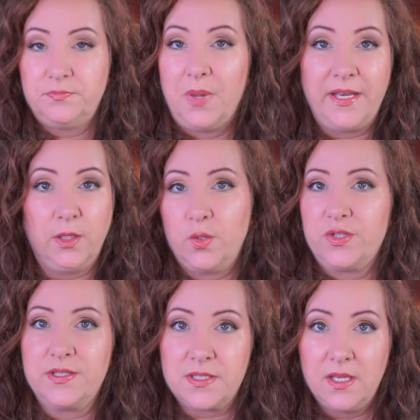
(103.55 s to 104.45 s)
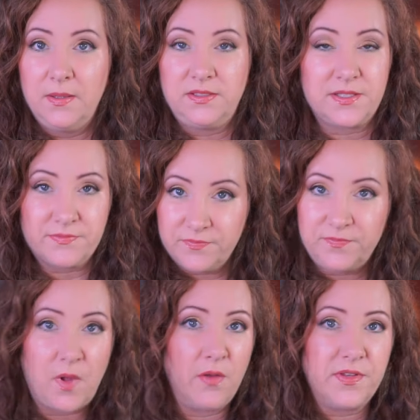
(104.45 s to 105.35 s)
body lotions, just
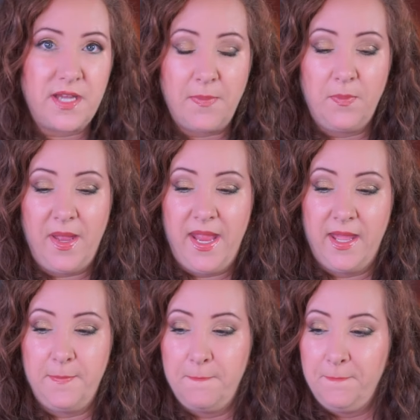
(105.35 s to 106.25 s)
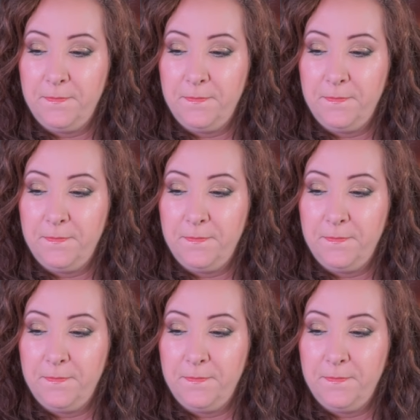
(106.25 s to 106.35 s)
off the top of my head,